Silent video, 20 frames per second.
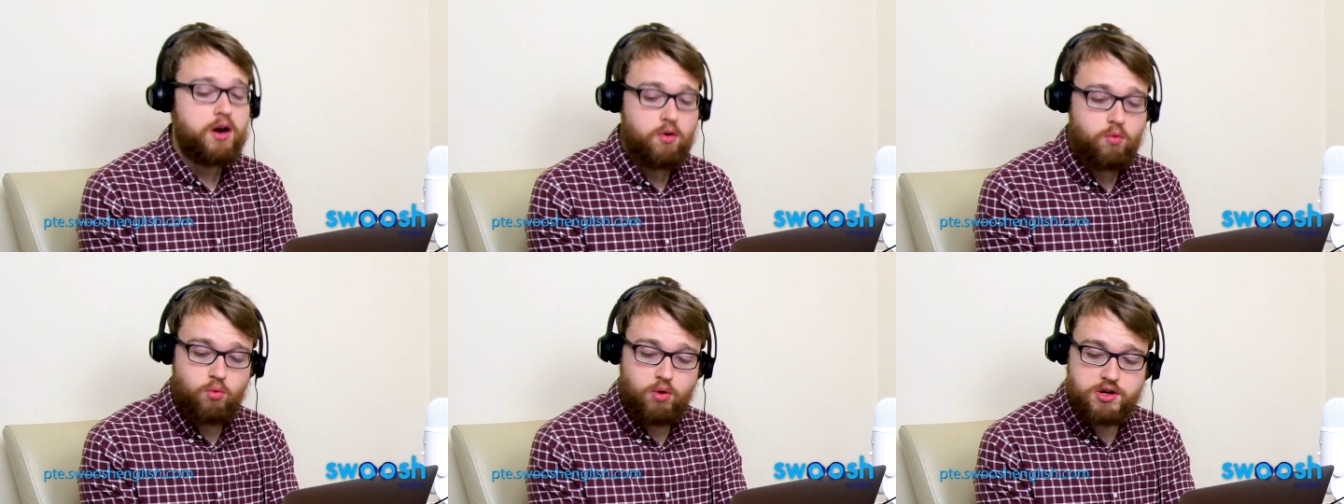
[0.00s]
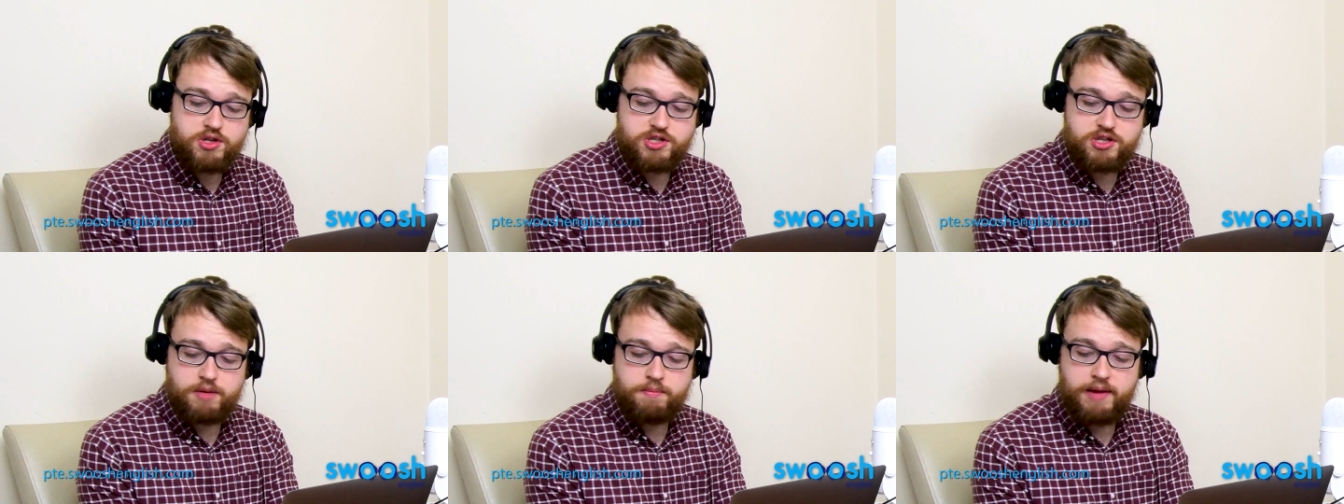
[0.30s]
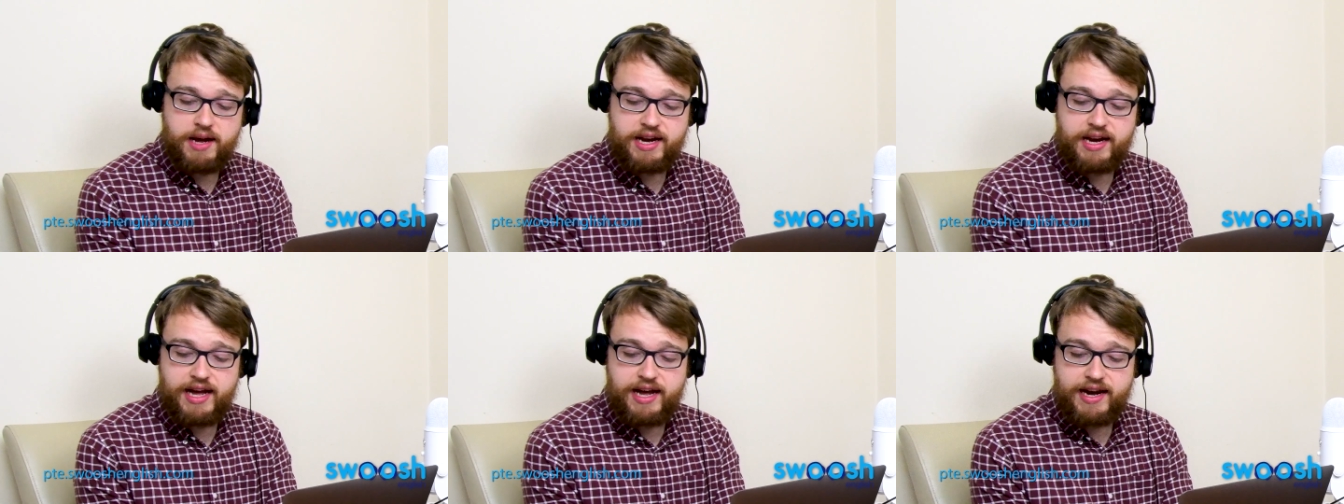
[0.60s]
what's their
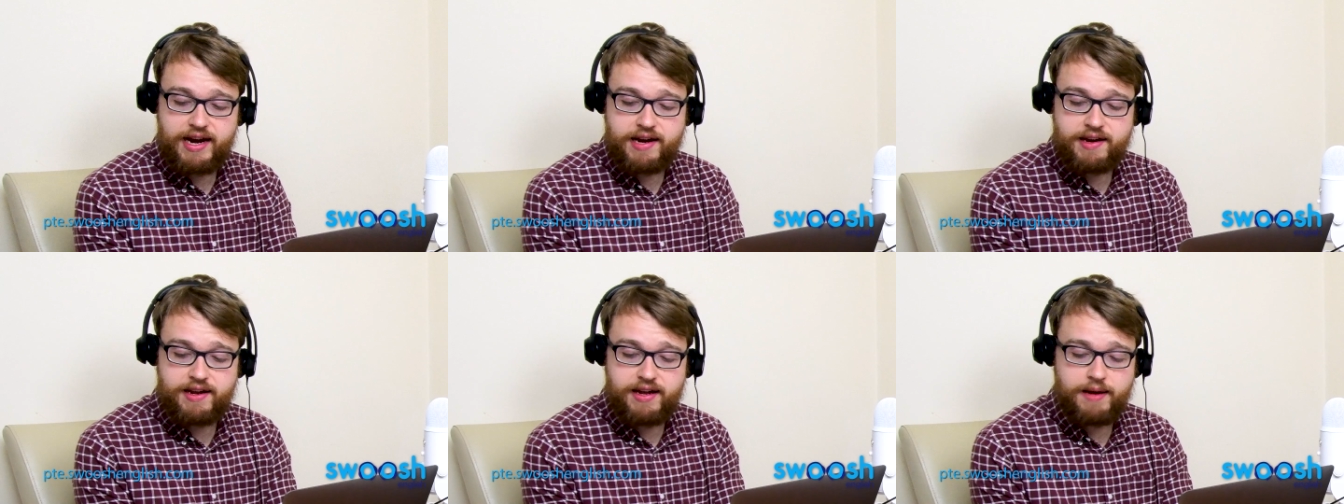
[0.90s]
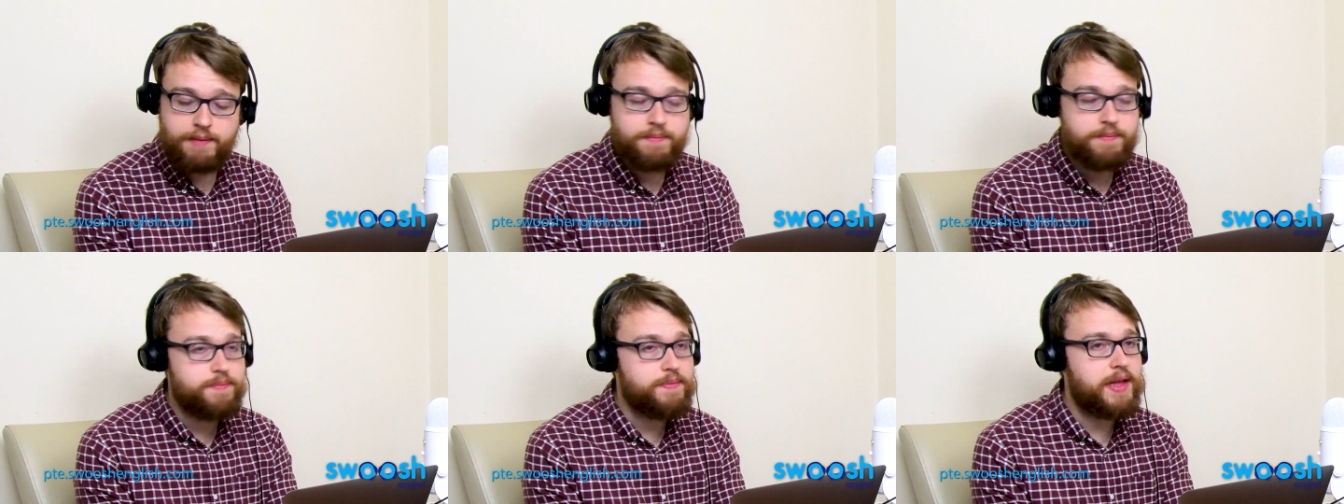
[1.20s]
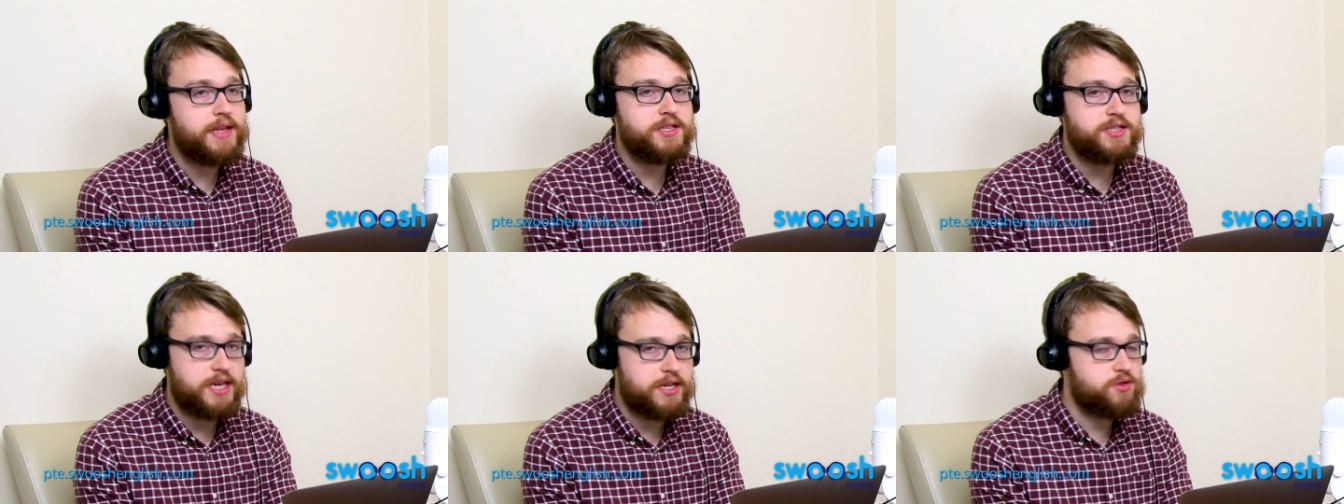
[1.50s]
main idea,
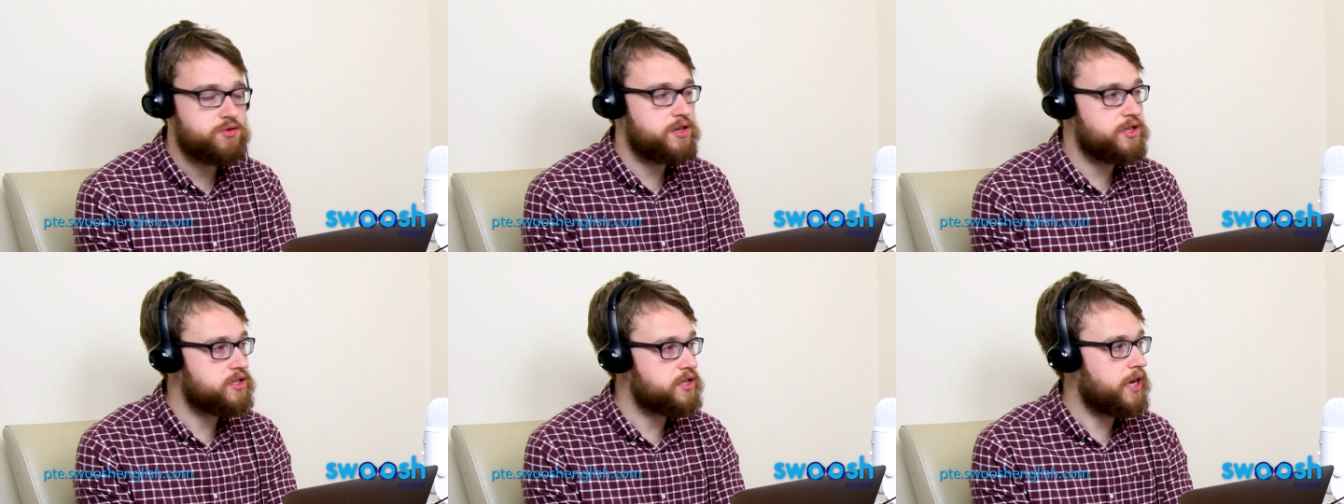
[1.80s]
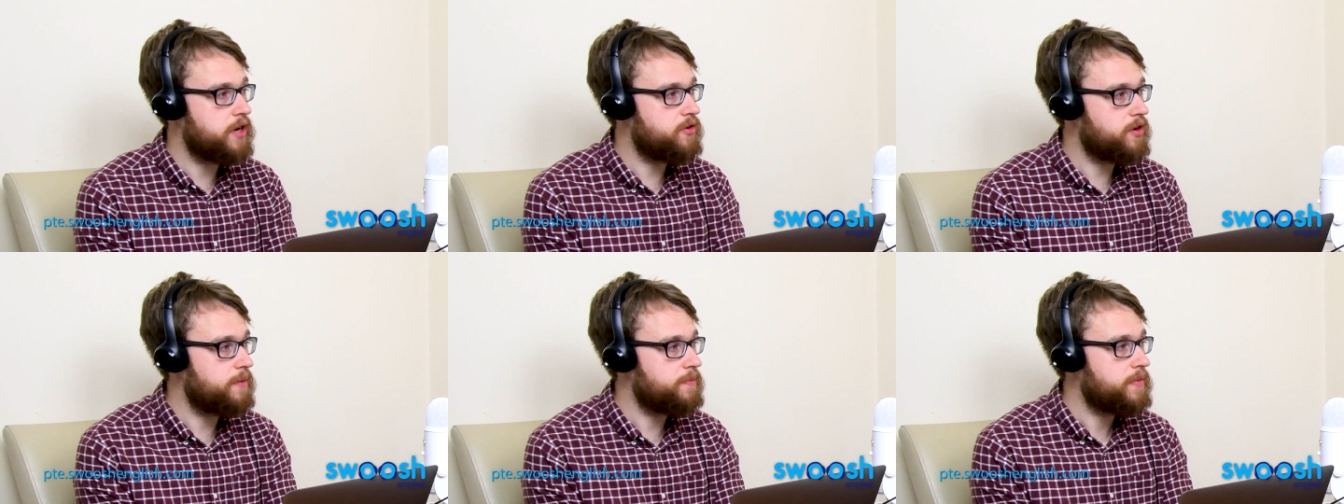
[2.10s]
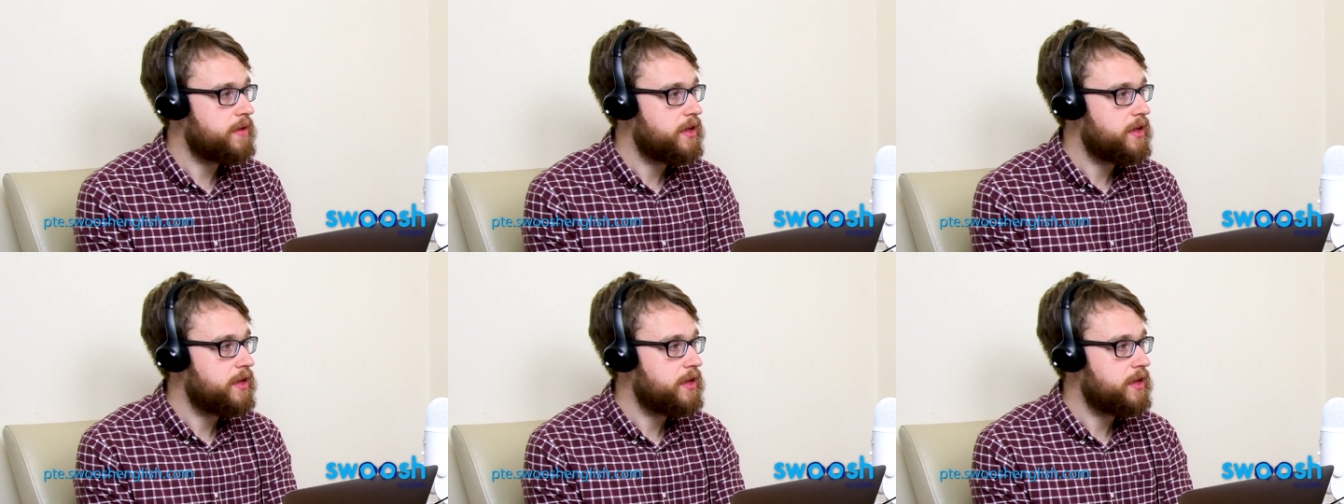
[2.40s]
etc., etc.